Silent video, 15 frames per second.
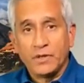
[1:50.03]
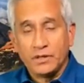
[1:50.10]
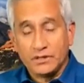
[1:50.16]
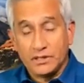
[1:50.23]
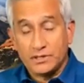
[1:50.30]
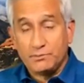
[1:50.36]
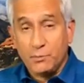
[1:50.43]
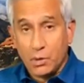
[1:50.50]

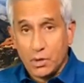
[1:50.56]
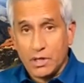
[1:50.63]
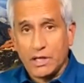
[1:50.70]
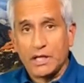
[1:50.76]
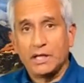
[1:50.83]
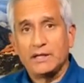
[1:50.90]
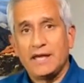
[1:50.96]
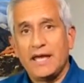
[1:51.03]
this
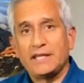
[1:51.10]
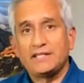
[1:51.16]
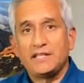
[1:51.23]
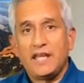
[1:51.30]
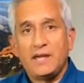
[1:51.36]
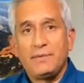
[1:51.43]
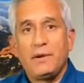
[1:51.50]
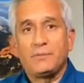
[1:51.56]
morning, they actually
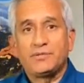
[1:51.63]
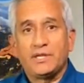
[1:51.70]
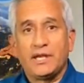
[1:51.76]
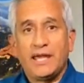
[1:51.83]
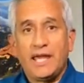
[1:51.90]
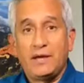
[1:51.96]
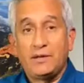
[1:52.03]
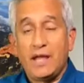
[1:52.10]
came up saying, hey,